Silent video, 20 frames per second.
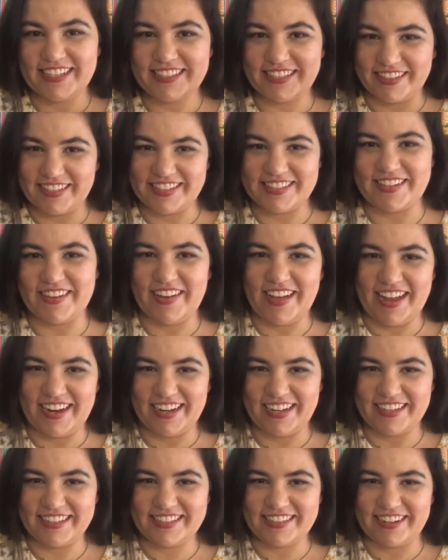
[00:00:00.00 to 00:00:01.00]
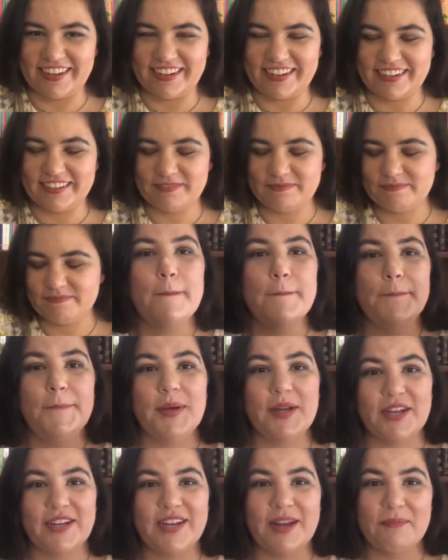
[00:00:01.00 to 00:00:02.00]
So let's go ahead and get started.
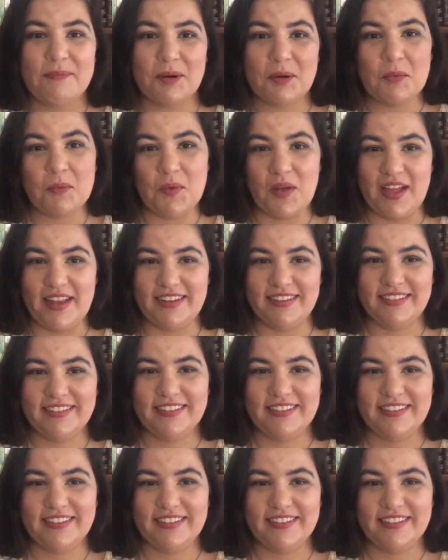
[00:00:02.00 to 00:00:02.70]
Book number 1.